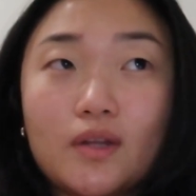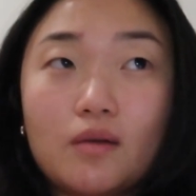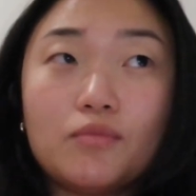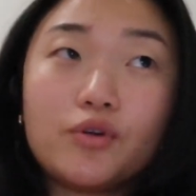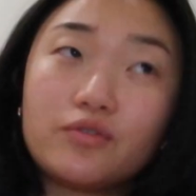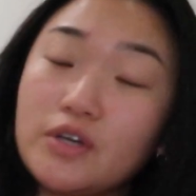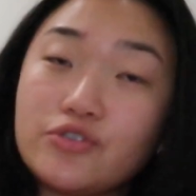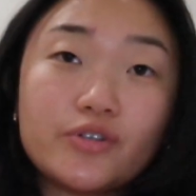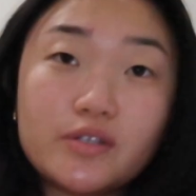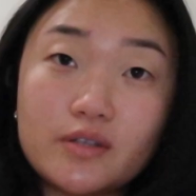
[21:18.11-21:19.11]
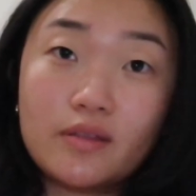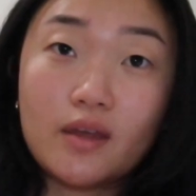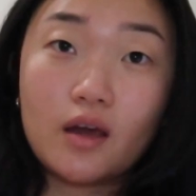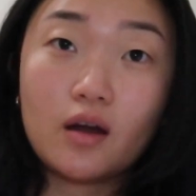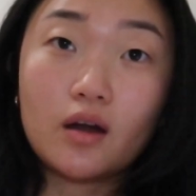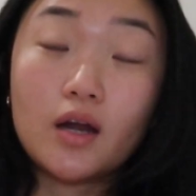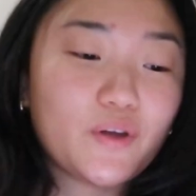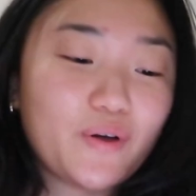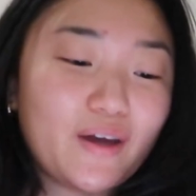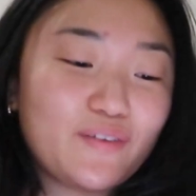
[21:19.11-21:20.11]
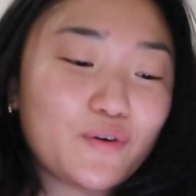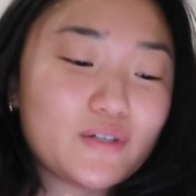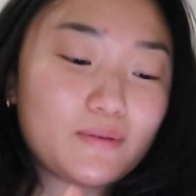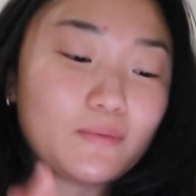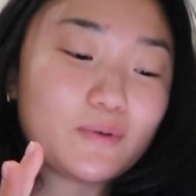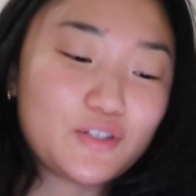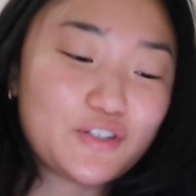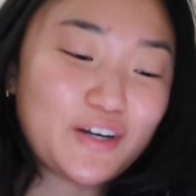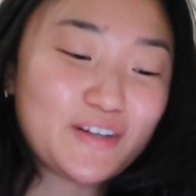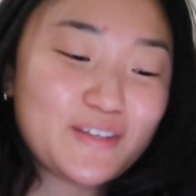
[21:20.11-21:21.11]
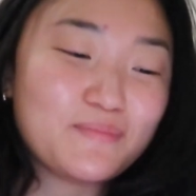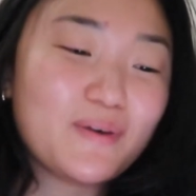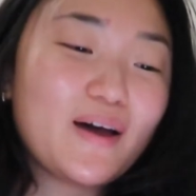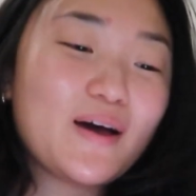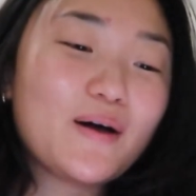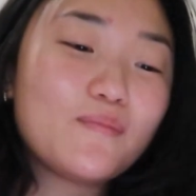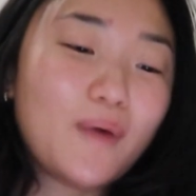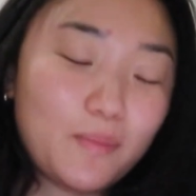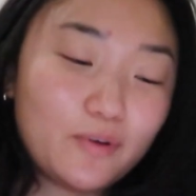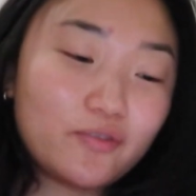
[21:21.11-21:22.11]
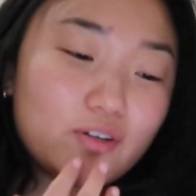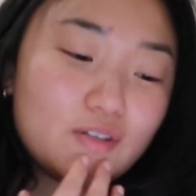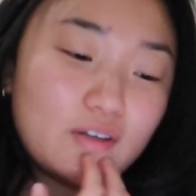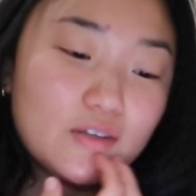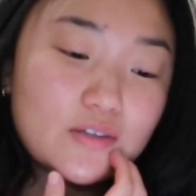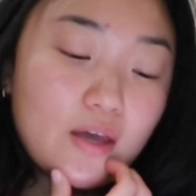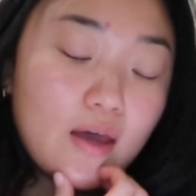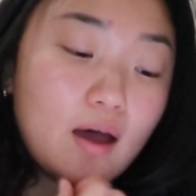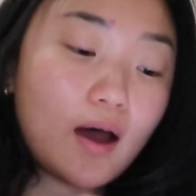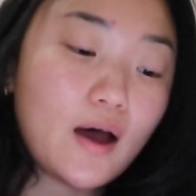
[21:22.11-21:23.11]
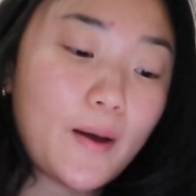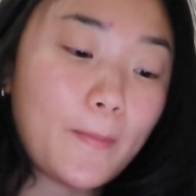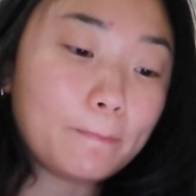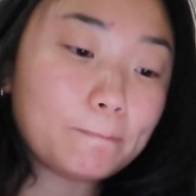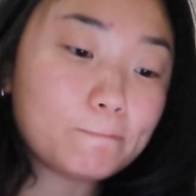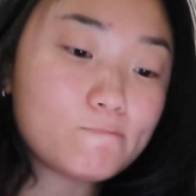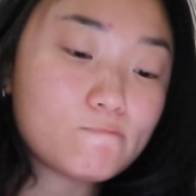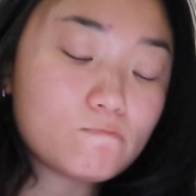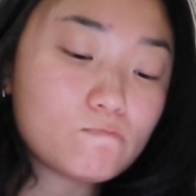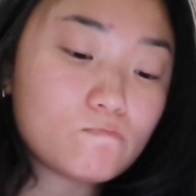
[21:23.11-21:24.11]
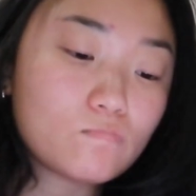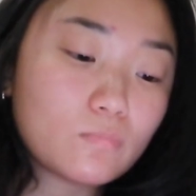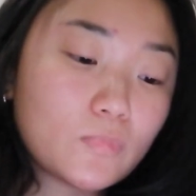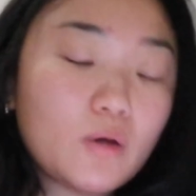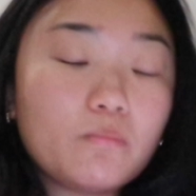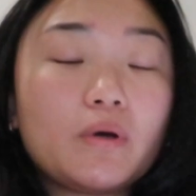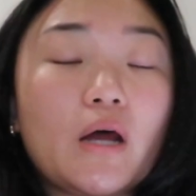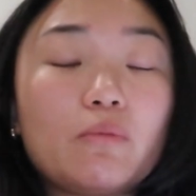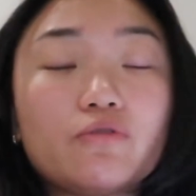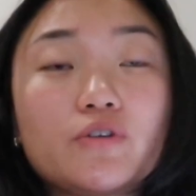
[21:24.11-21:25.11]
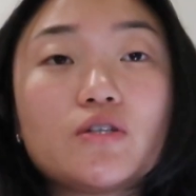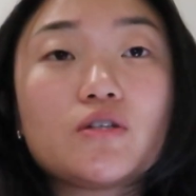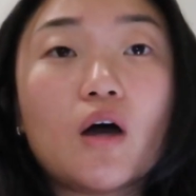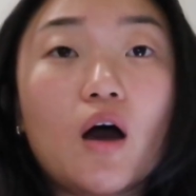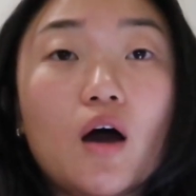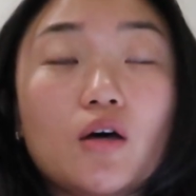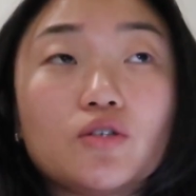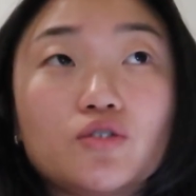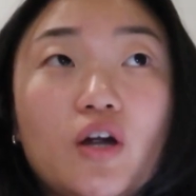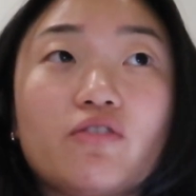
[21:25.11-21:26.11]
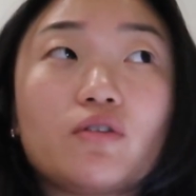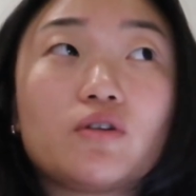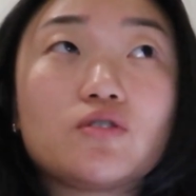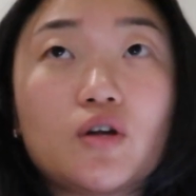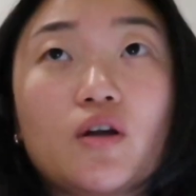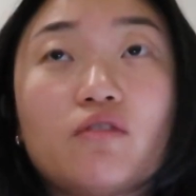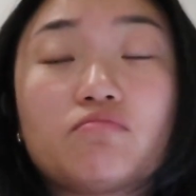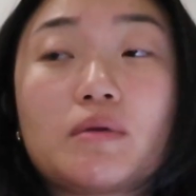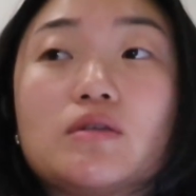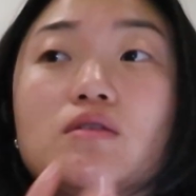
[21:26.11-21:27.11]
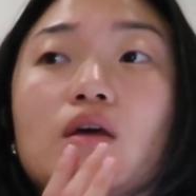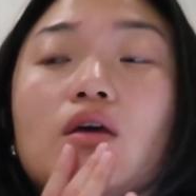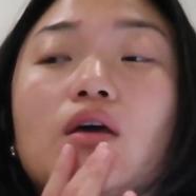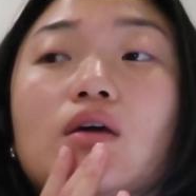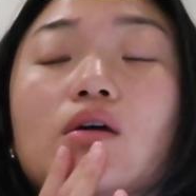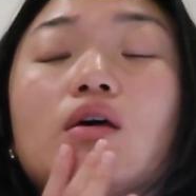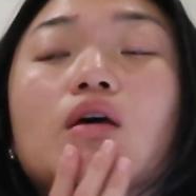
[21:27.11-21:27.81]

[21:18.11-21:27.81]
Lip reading: motivation isn't there. Okay, and of course I'm about to share some Bible verses, but I will first start off by saying